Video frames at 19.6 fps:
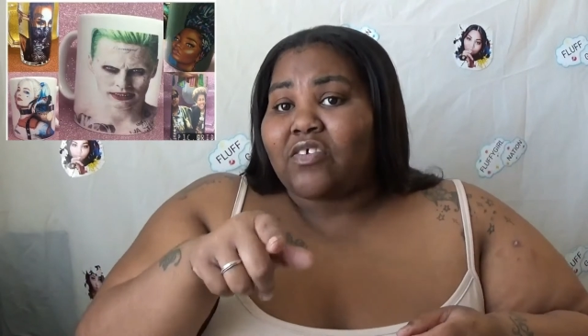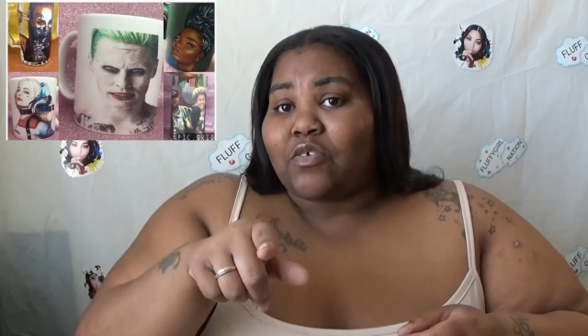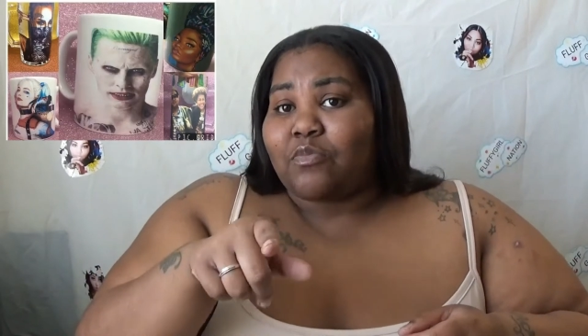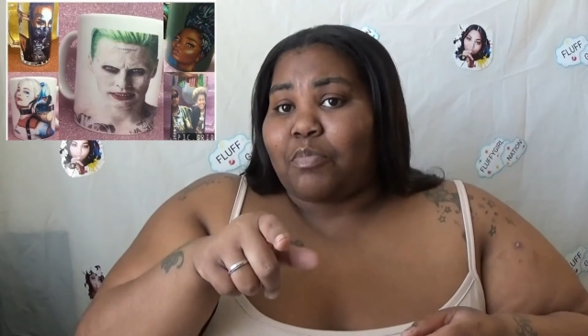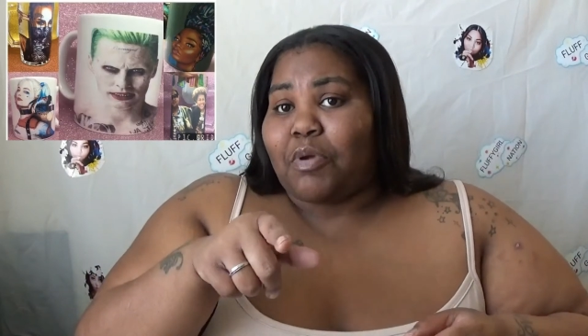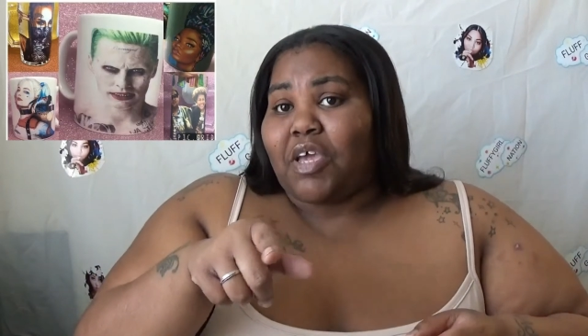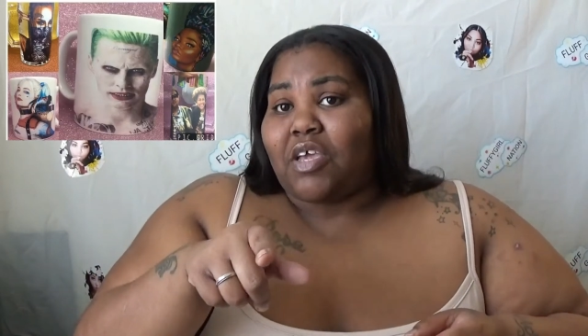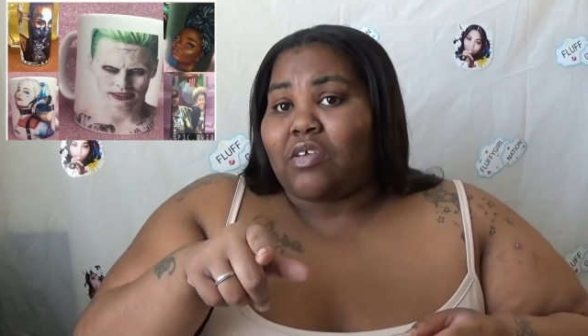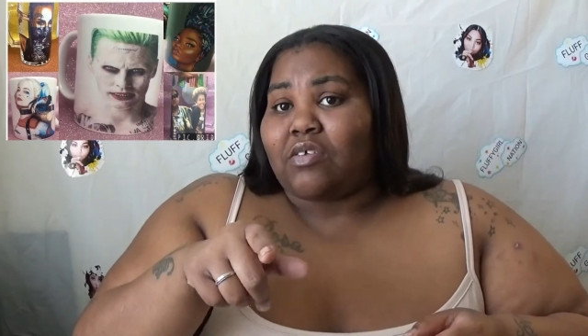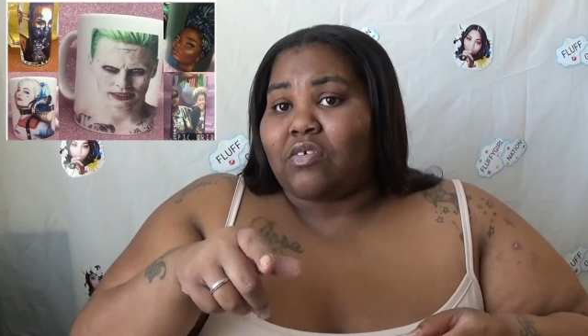IG
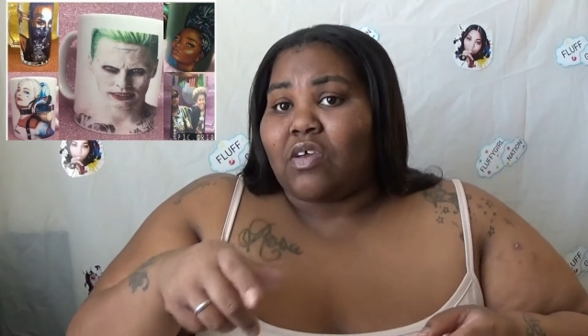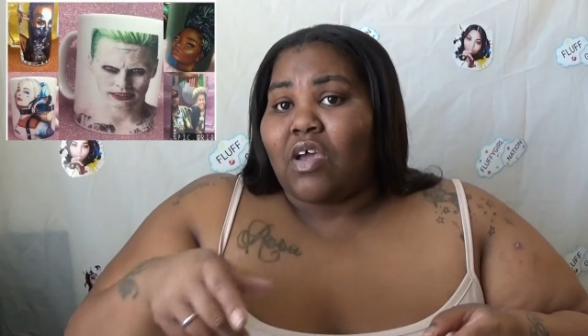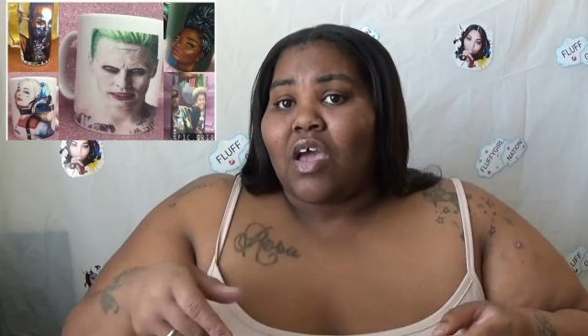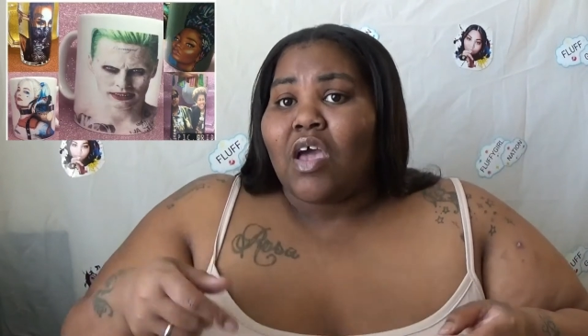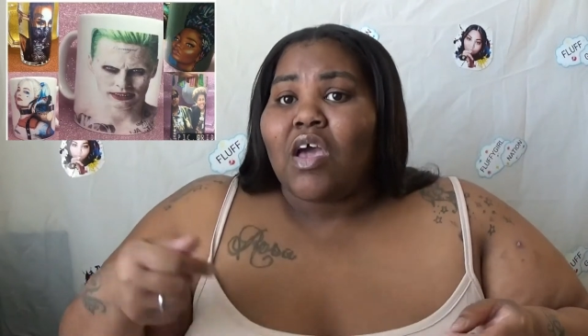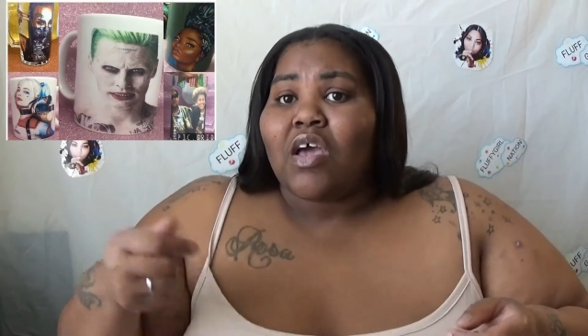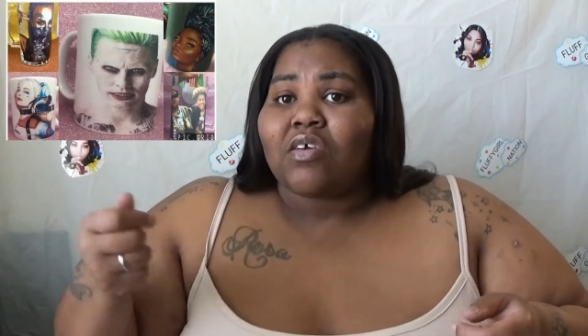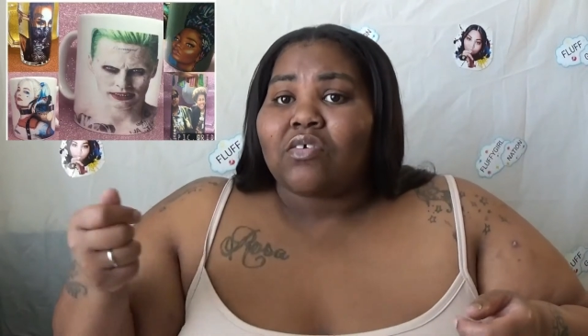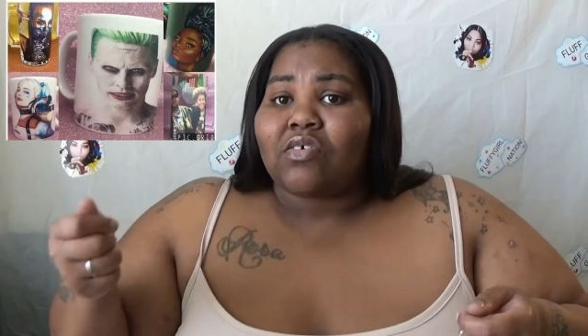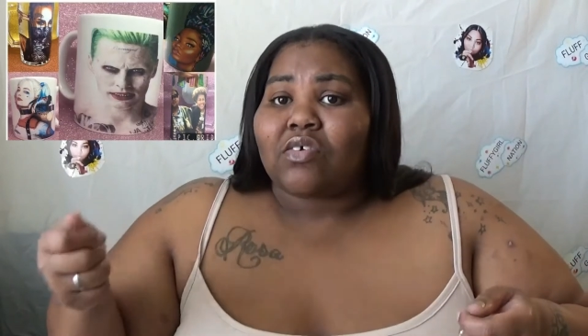page.
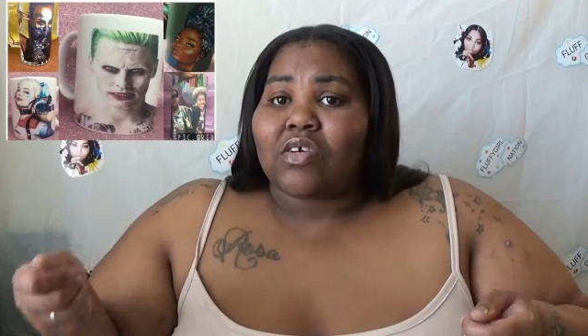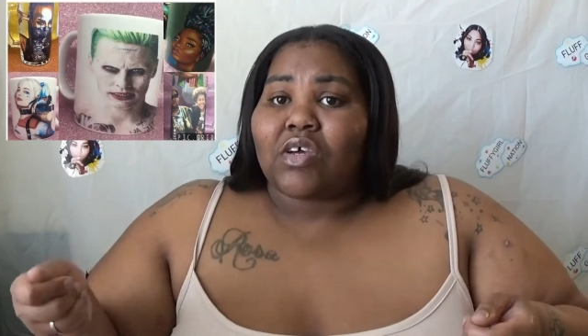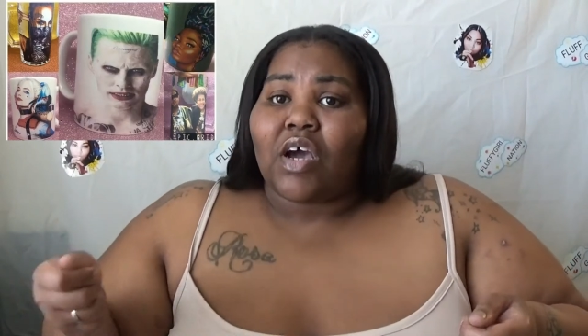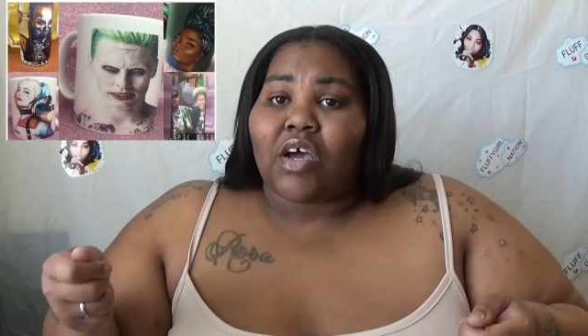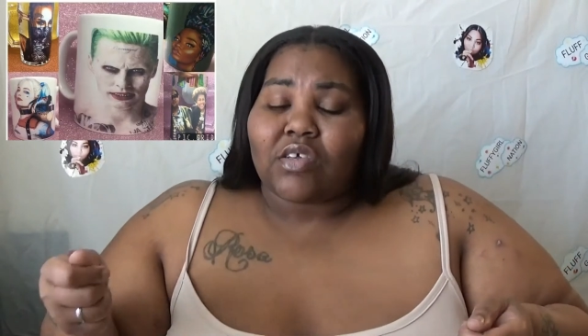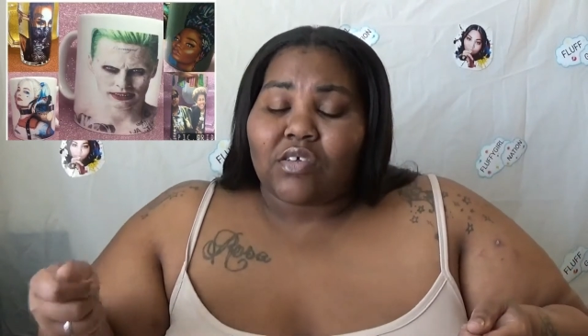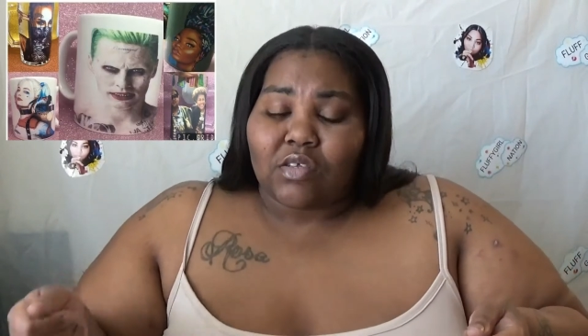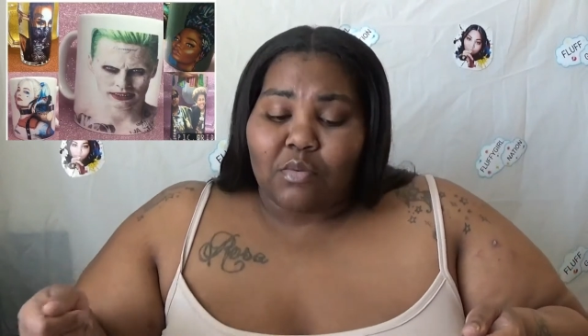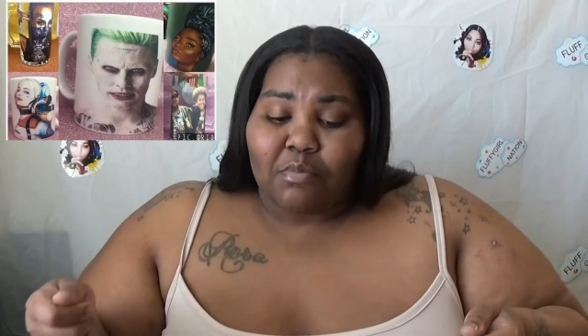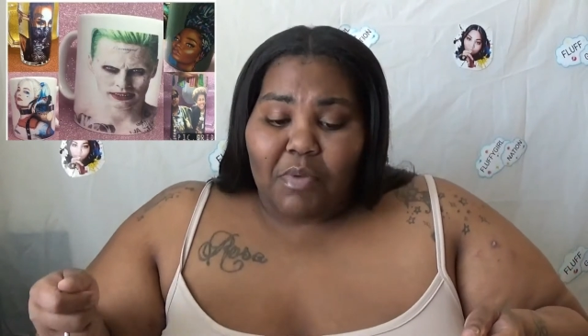She
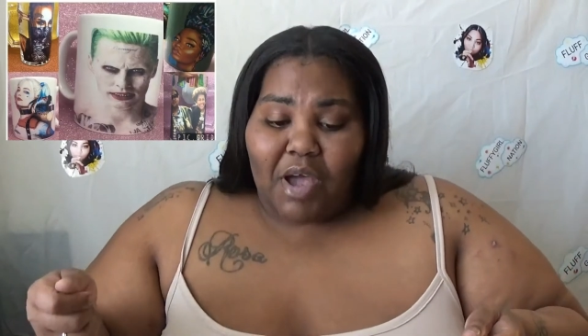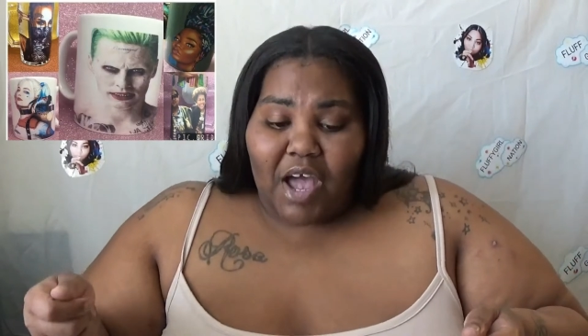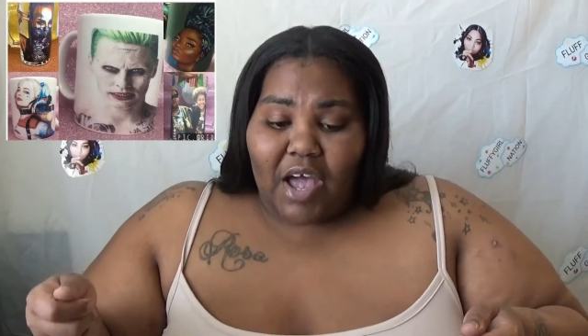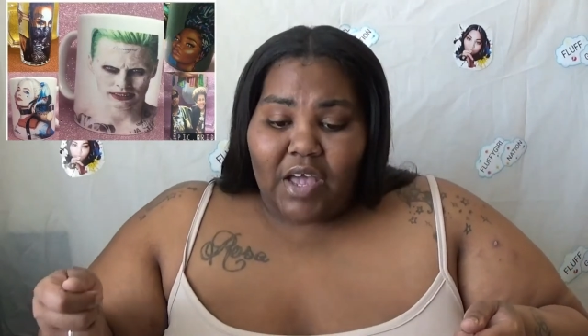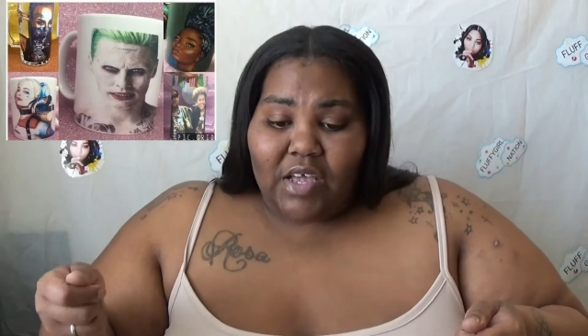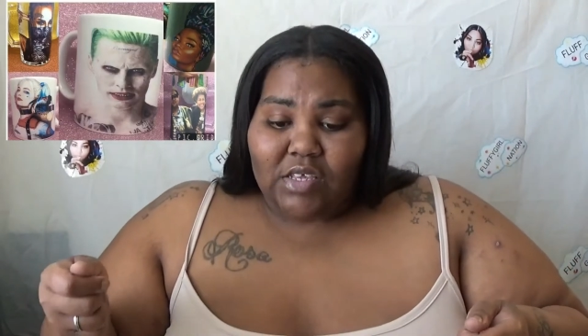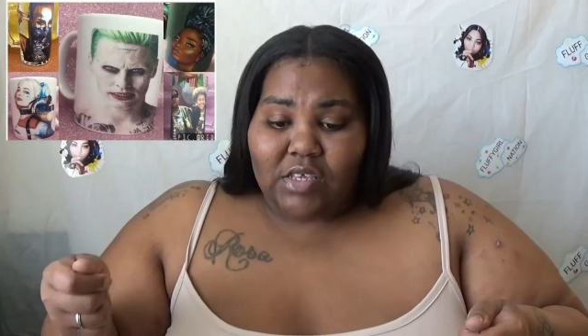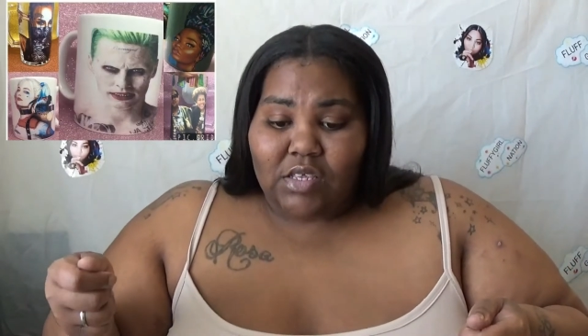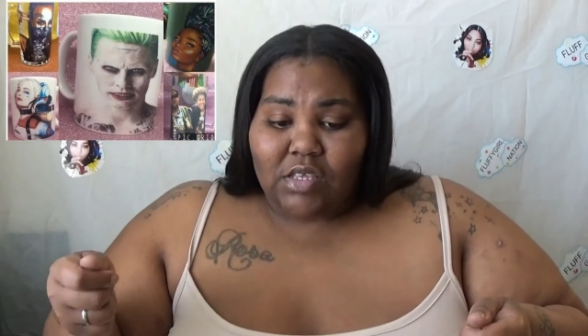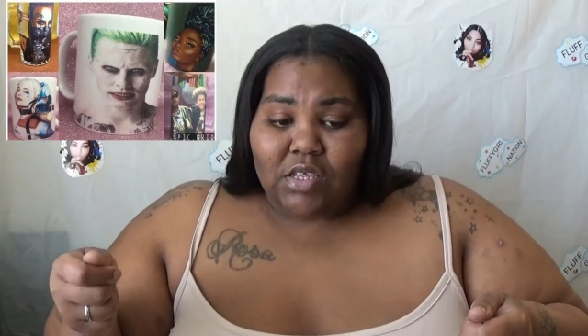
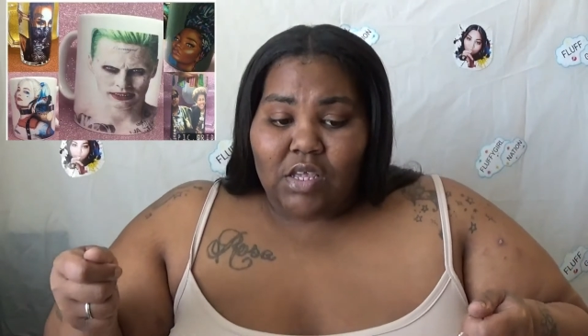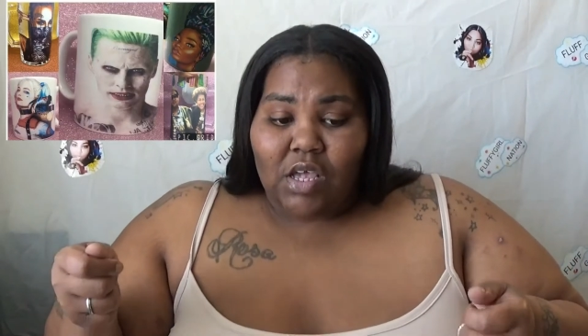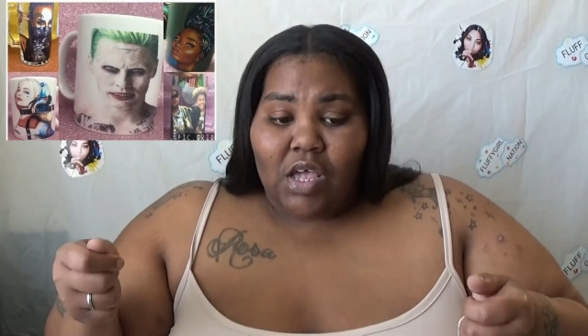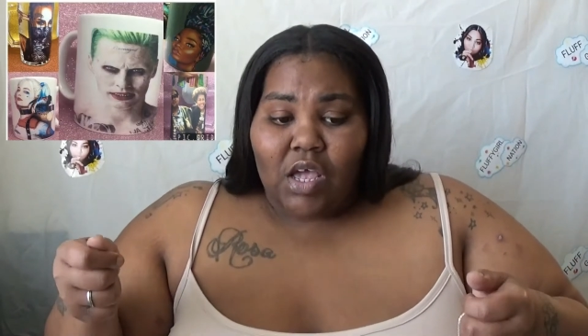customized